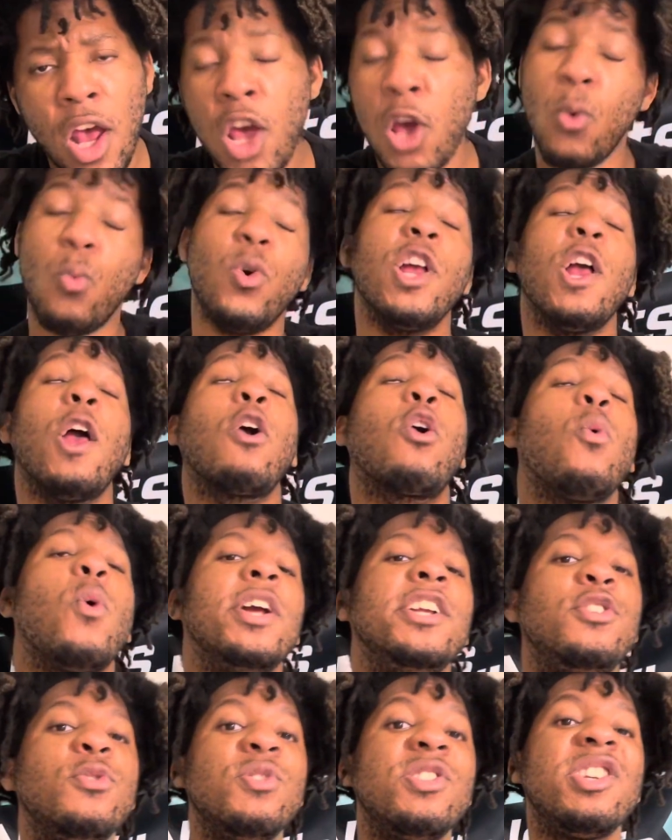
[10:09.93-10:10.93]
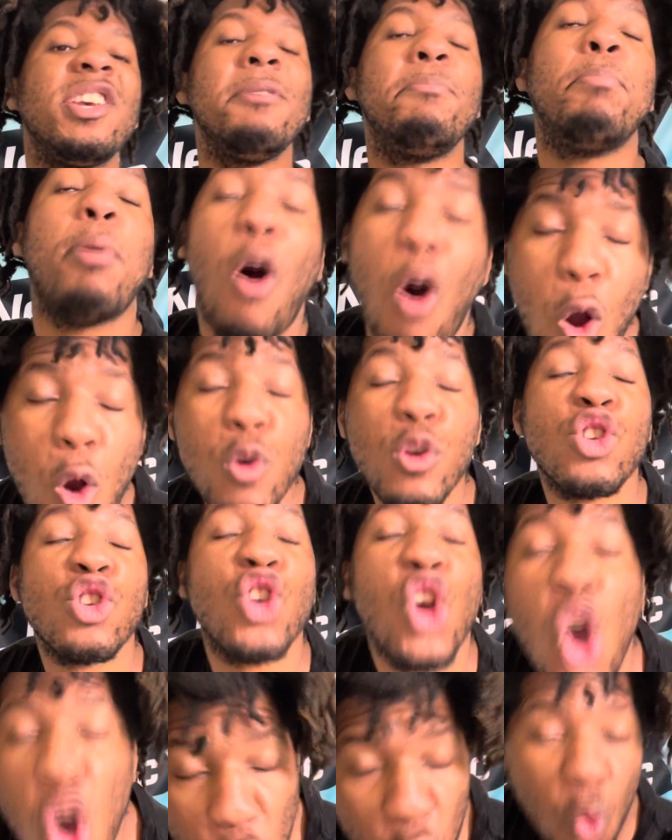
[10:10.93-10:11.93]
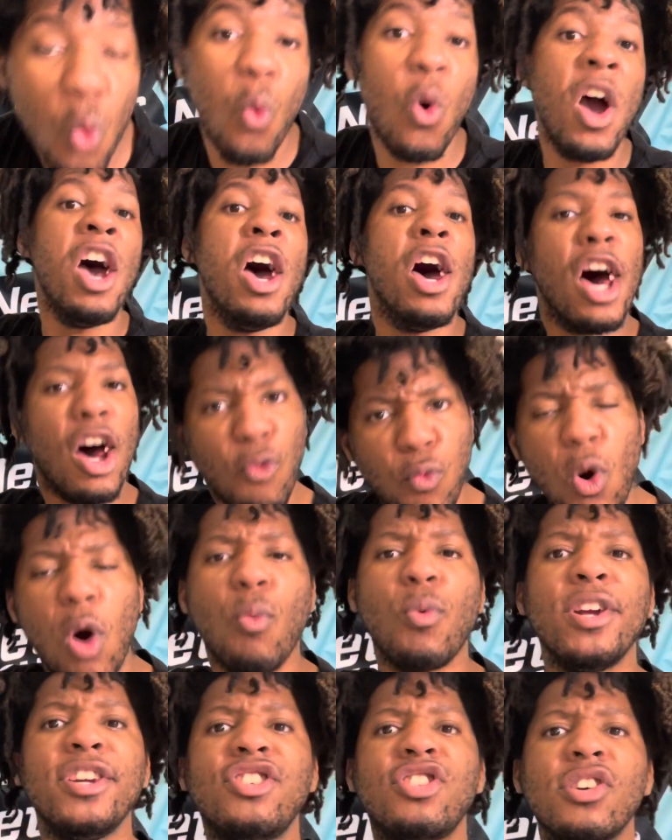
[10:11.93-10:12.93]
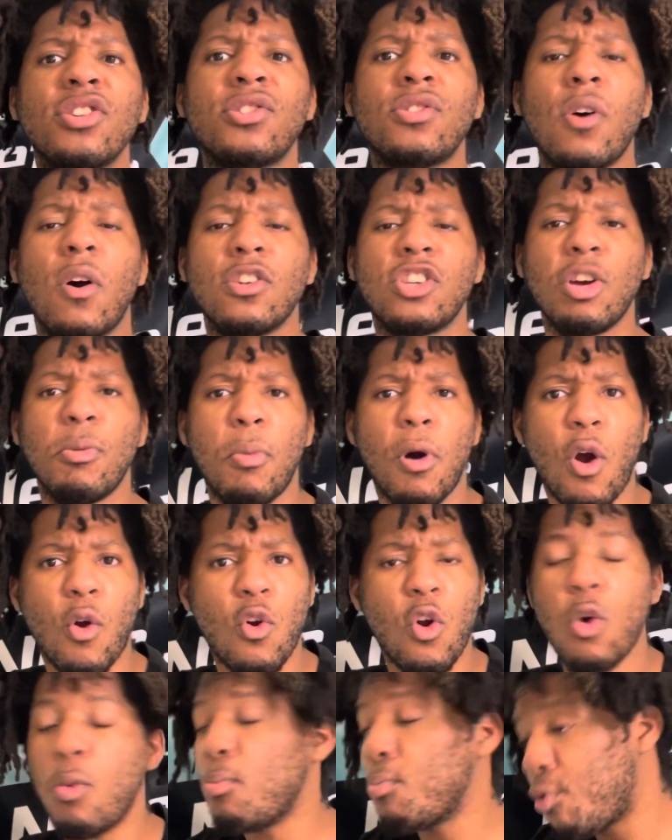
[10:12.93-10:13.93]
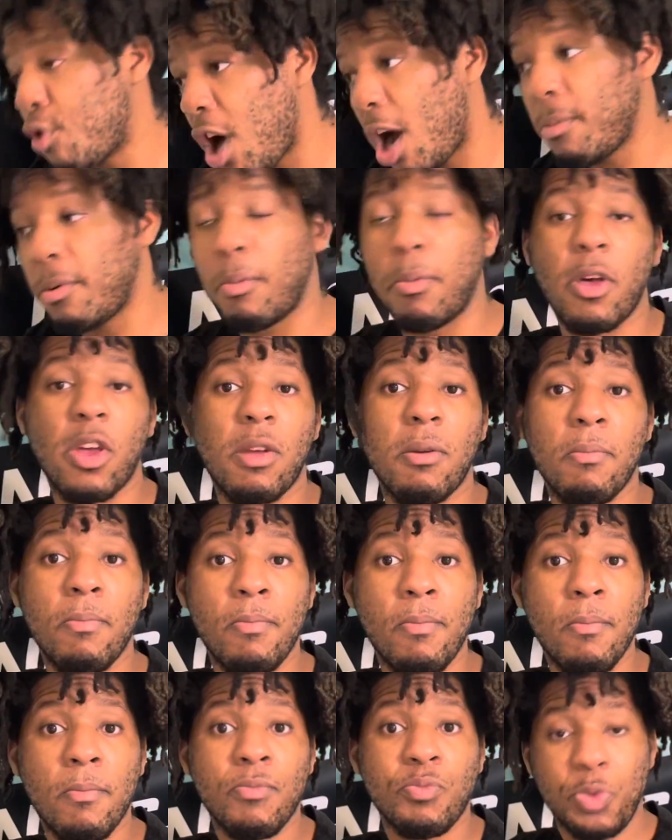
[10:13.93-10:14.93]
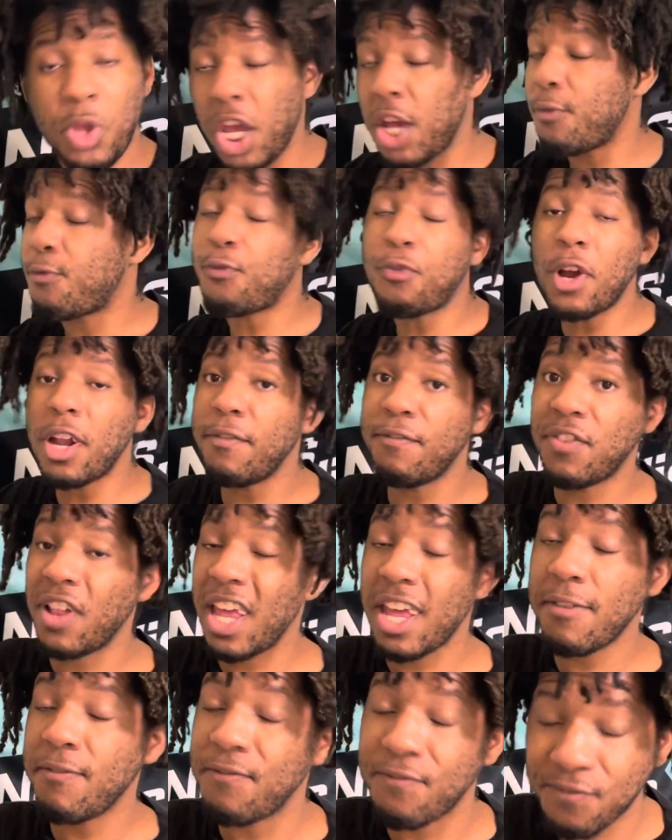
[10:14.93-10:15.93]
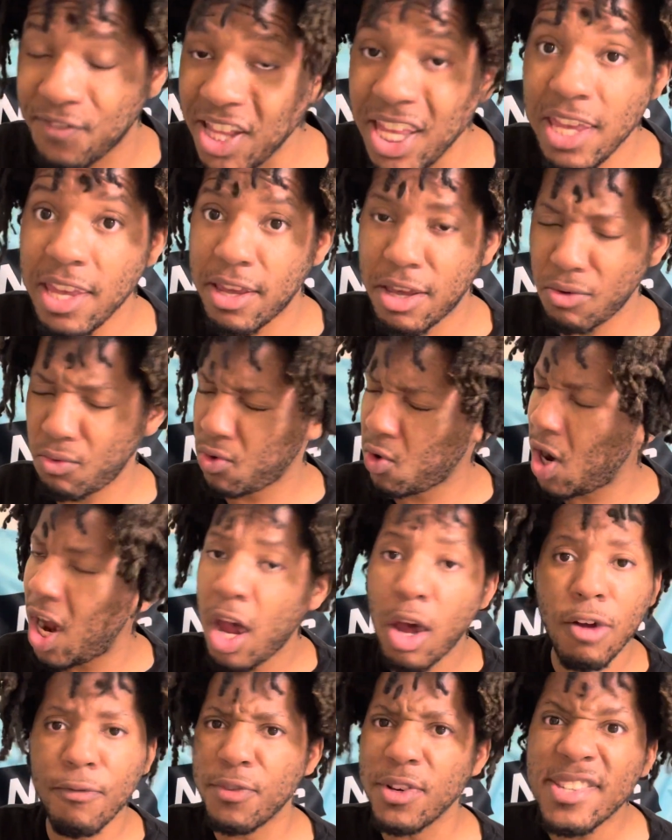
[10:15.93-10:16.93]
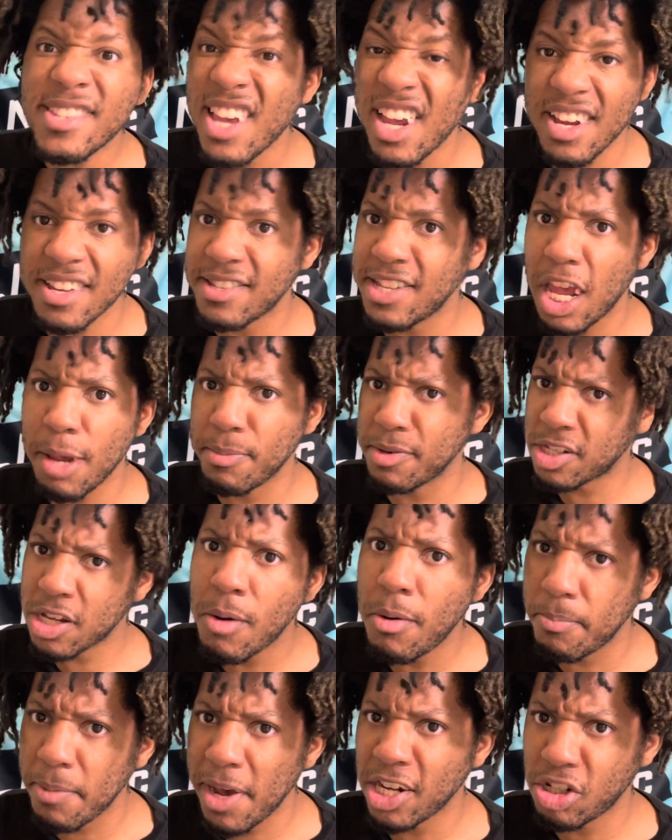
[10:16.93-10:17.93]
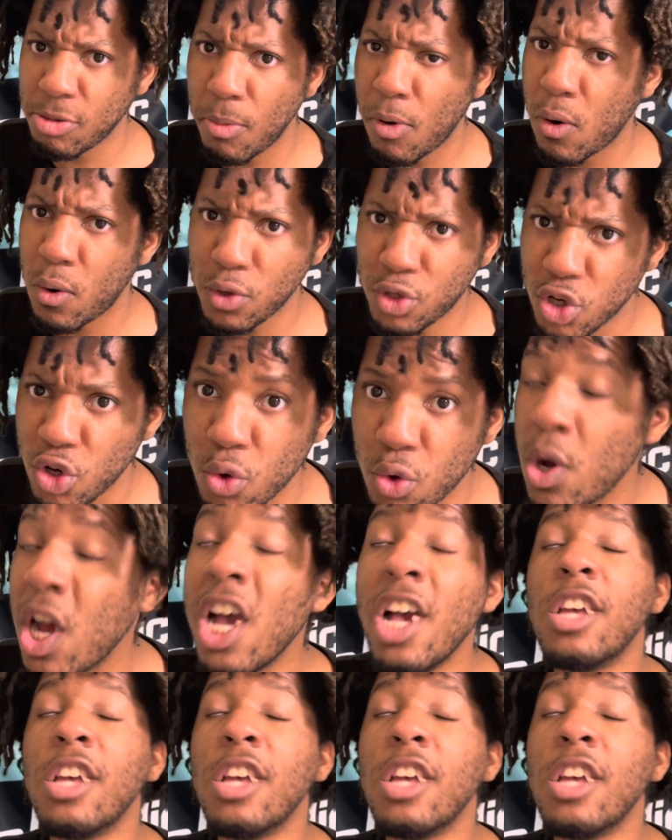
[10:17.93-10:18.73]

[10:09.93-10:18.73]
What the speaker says: We are going to see part 2 of what we just saw tomorrow, probably. And Fred VanVleet, or however you say his name, is coming back tomorrow too.